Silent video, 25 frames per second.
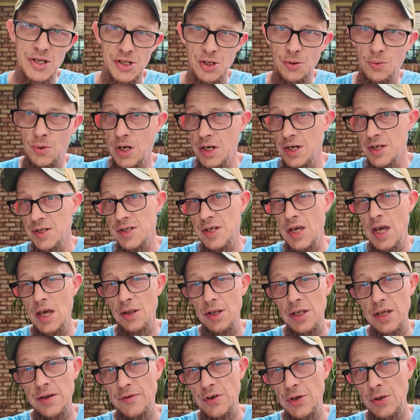So where does
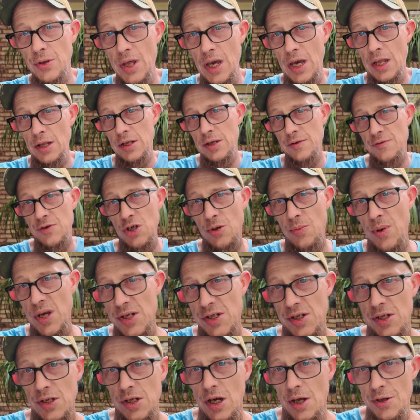that leave you? That leaves you
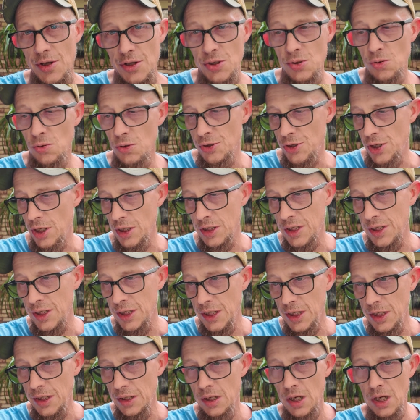basically on the tool truck
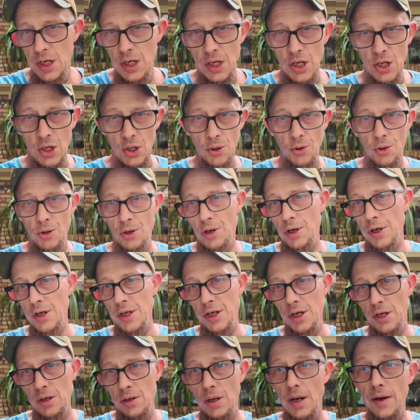again. Or,
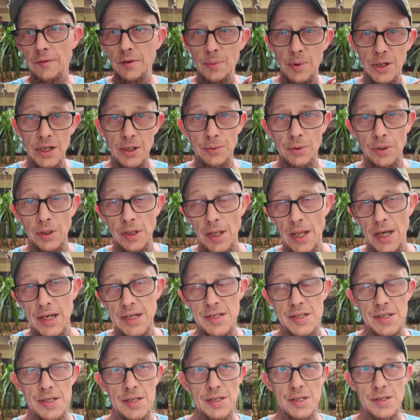you know, everybody really
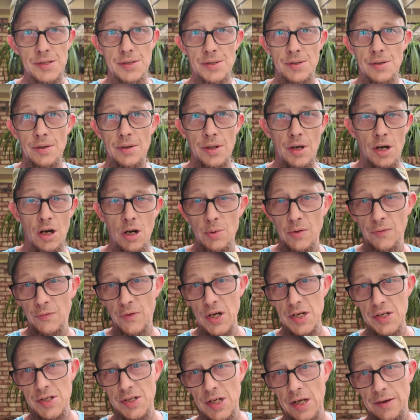likes the Harbor
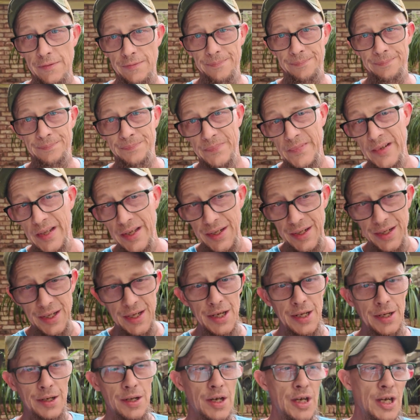Freight stuff. And
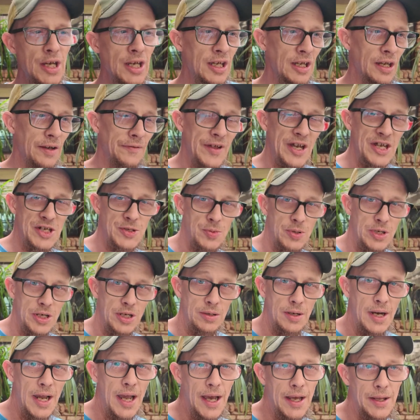again, if that's where
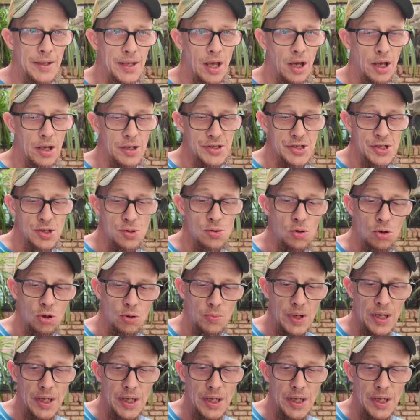you're at, that's cool.